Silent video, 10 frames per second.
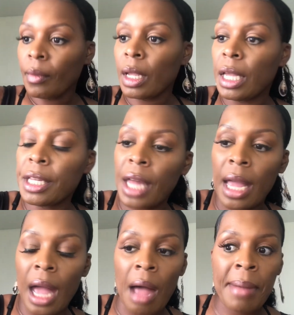Because
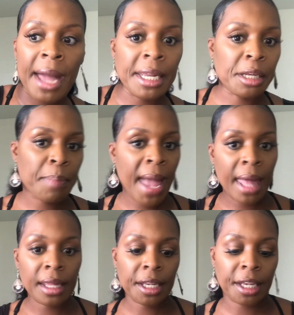I buy these
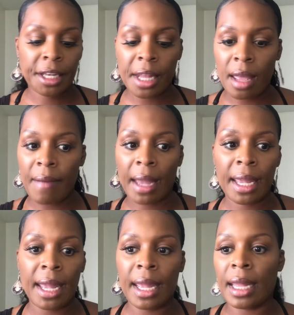palettes and stuff. I
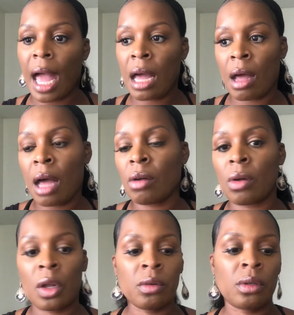can't.
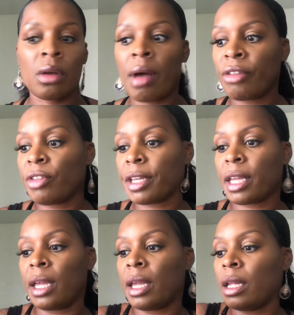I don't know. I just
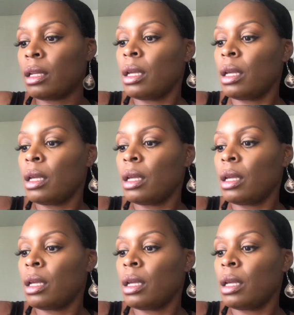can't.